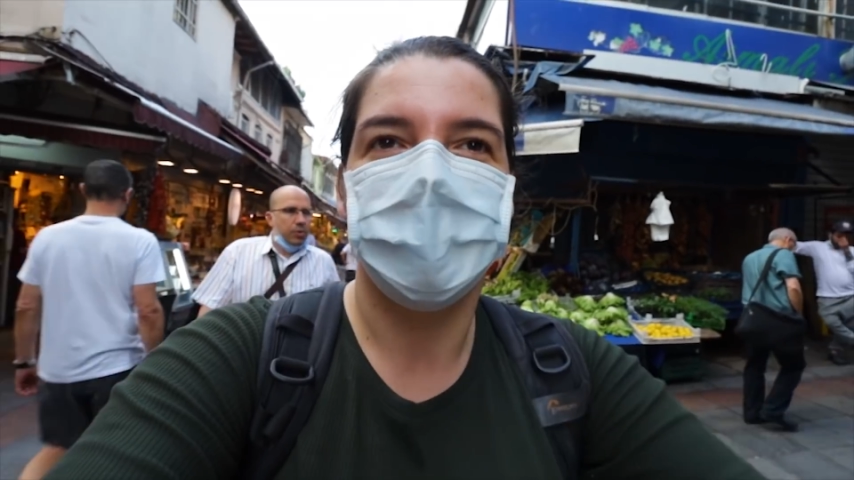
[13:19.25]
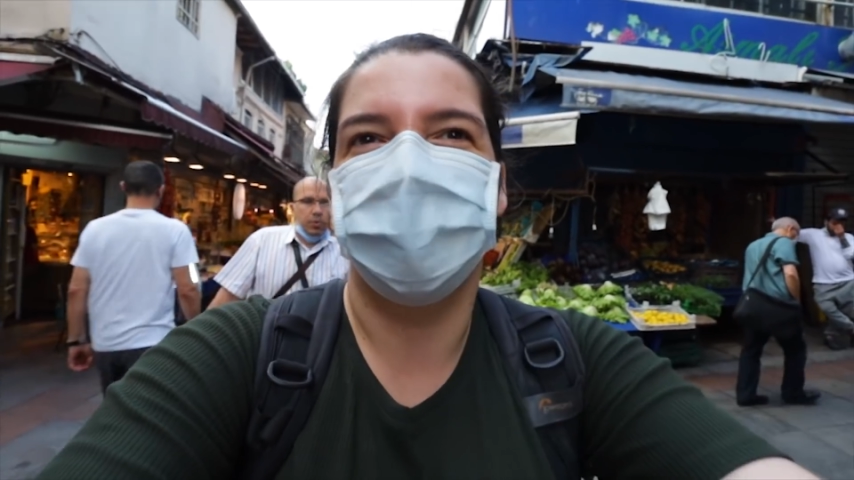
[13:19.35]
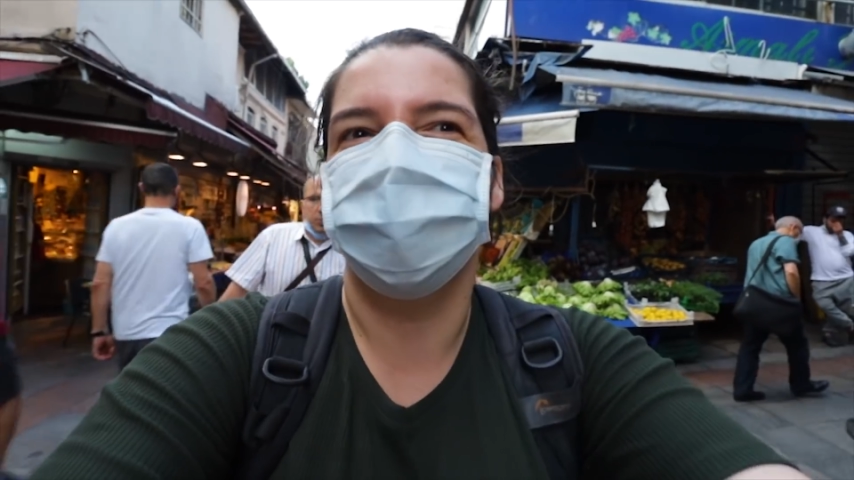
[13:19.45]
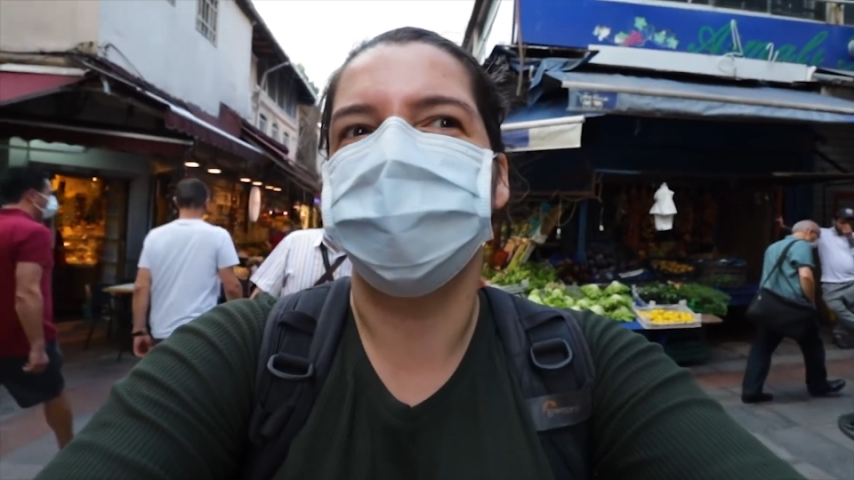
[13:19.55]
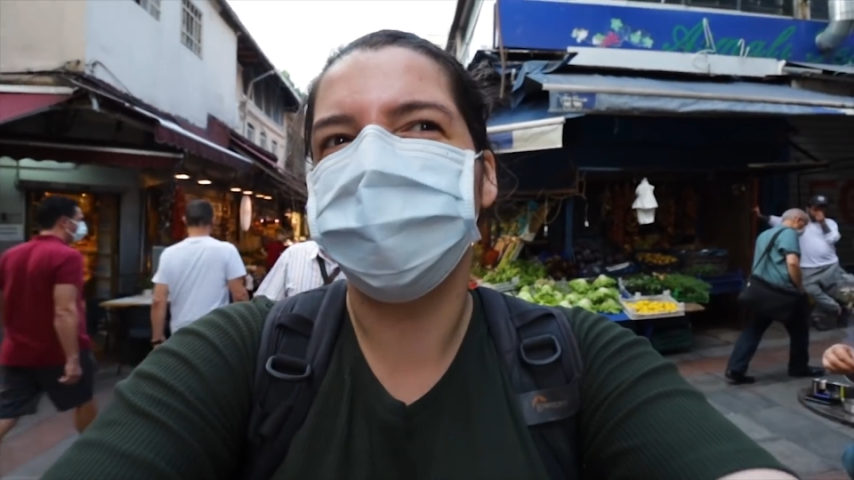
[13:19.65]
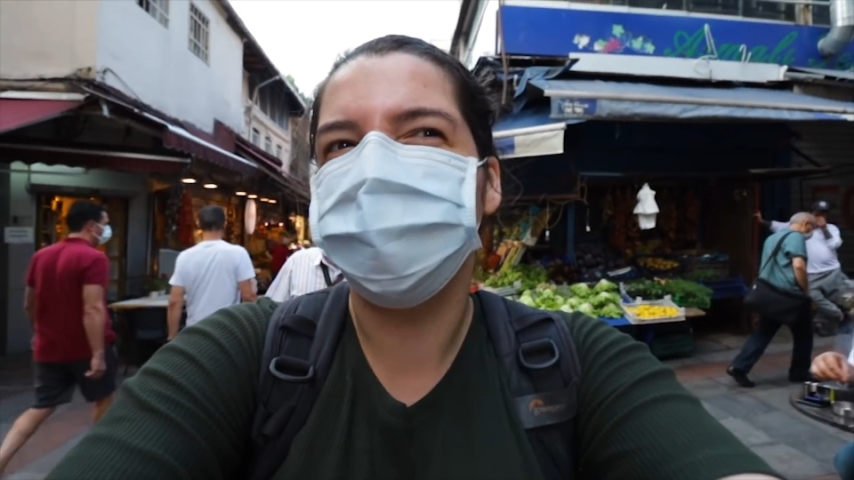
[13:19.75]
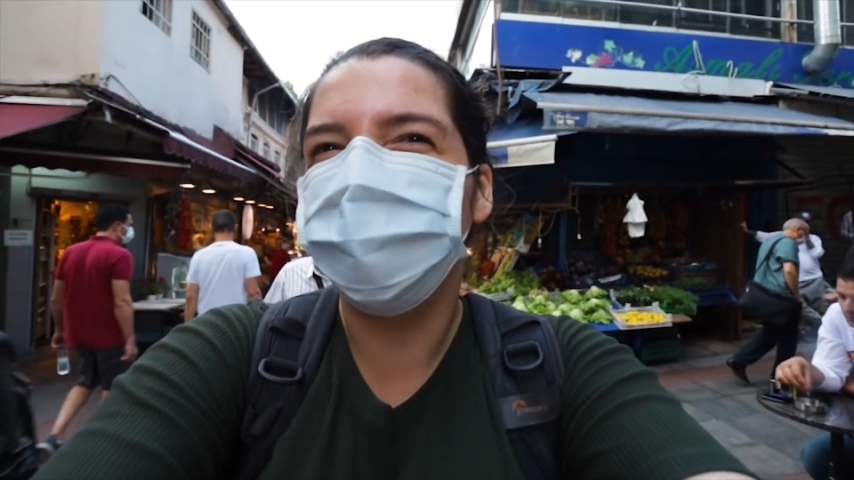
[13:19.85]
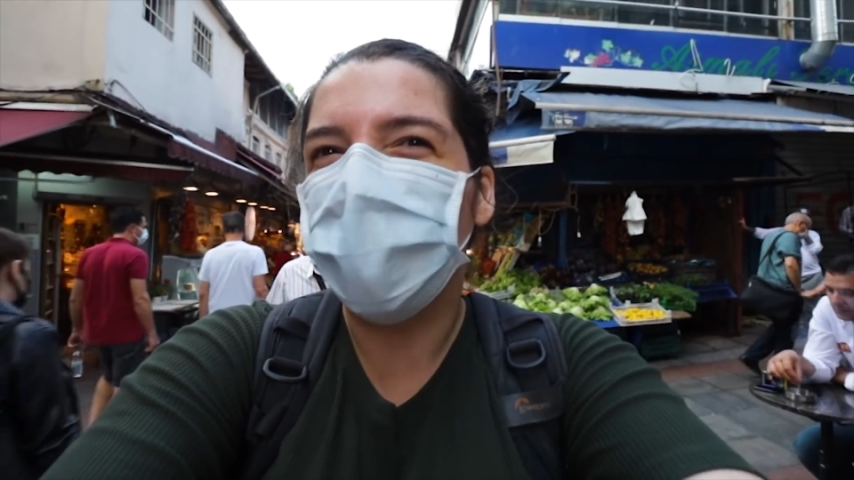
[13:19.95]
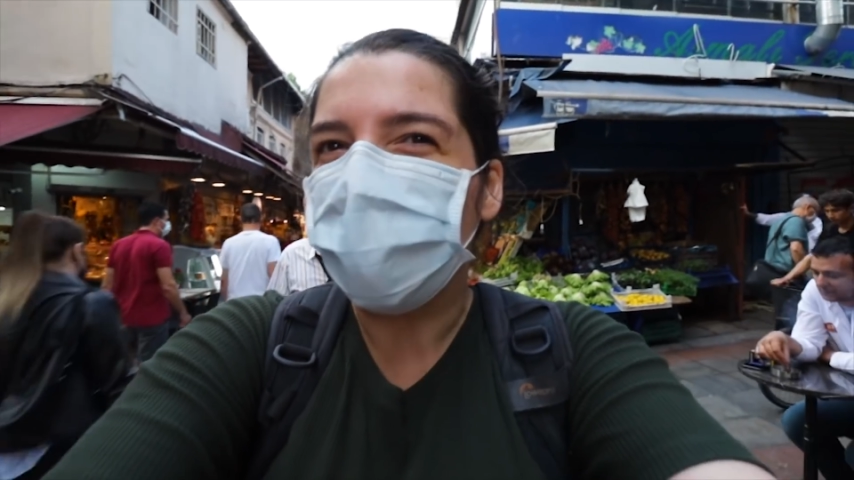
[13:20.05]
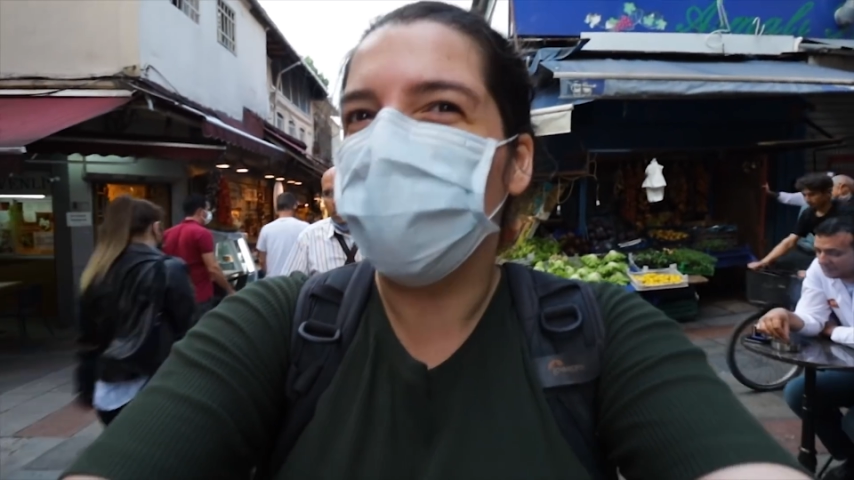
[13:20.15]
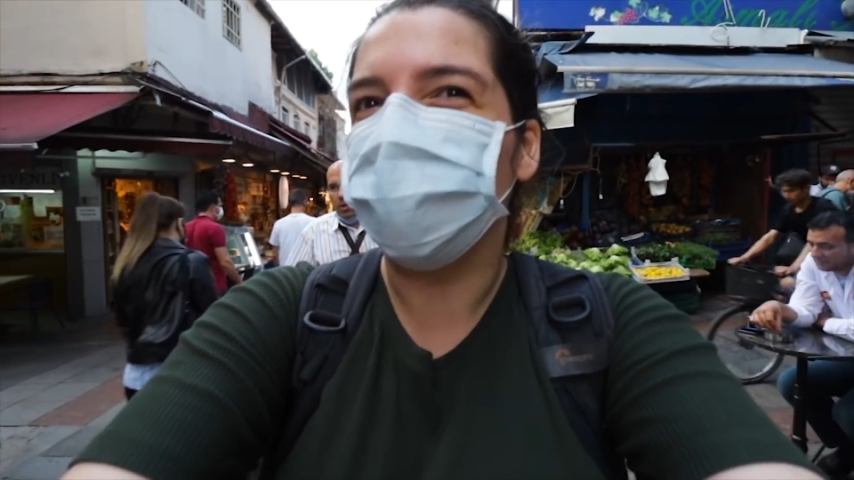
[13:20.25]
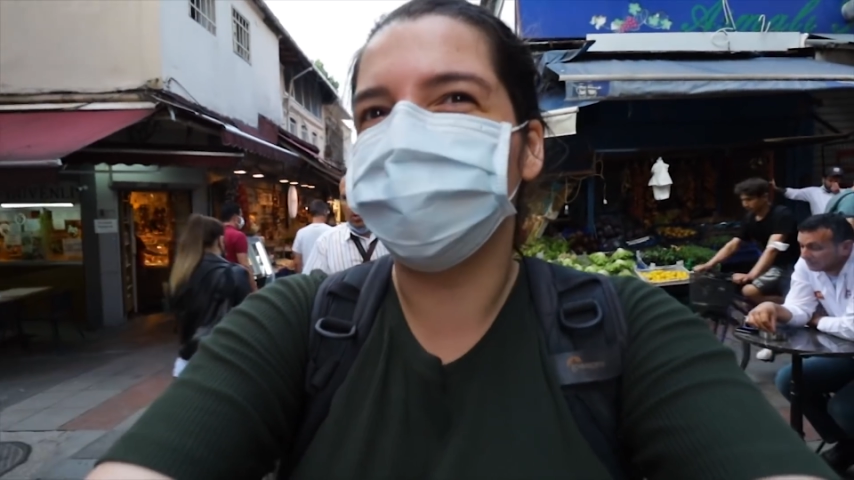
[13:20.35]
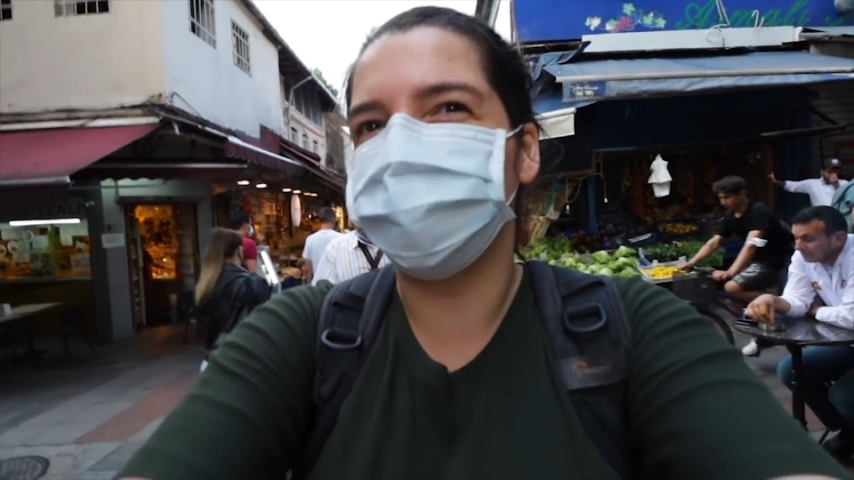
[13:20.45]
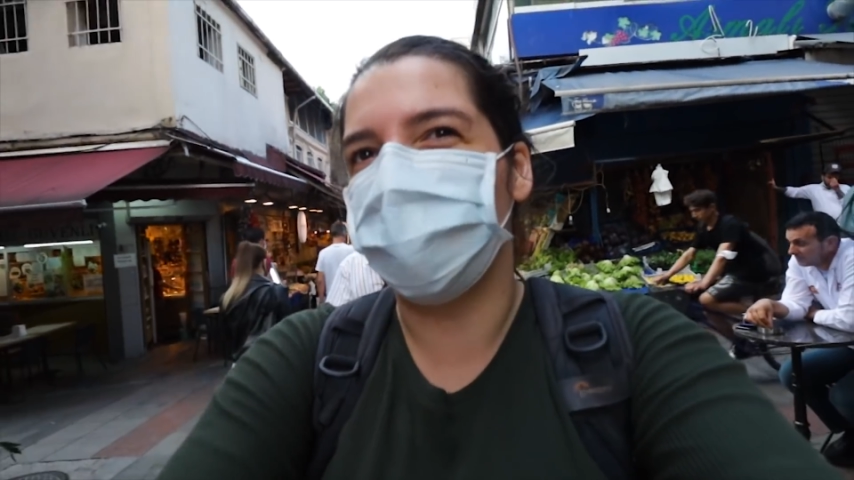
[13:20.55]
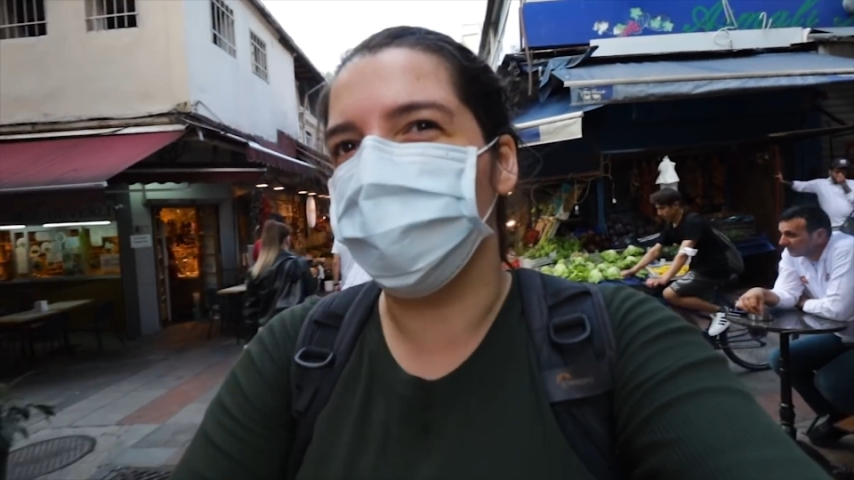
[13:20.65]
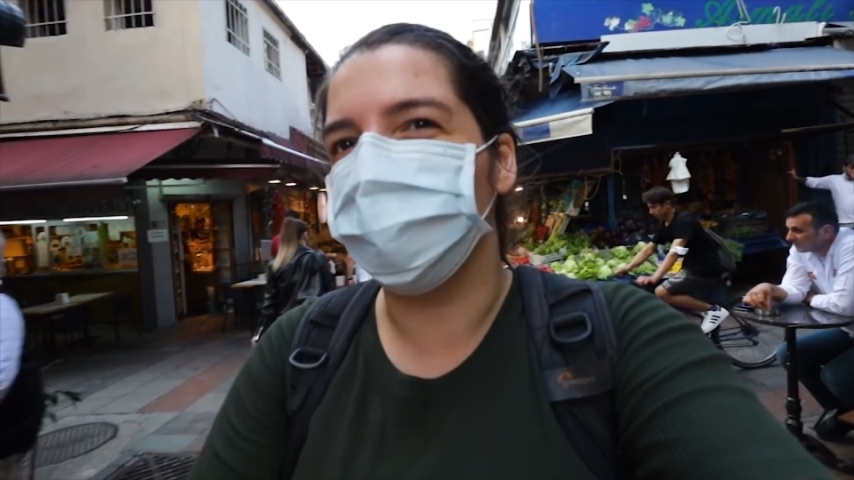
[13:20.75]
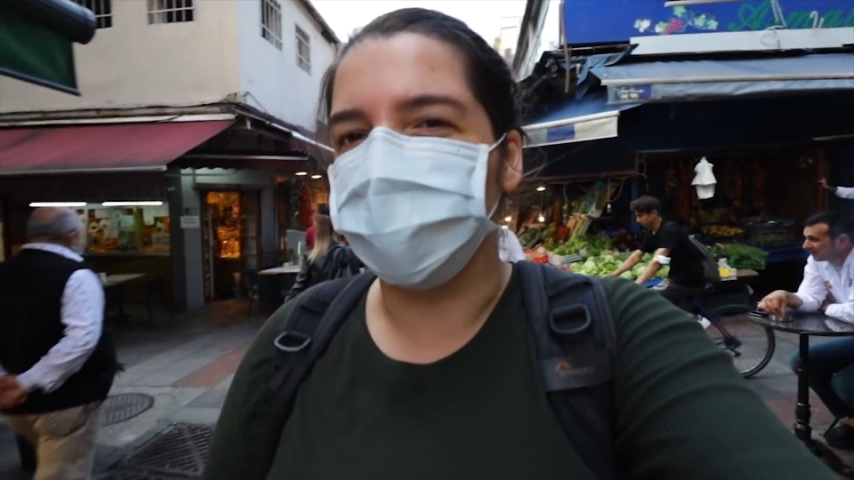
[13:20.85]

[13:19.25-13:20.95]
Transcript: a little bit more hustle and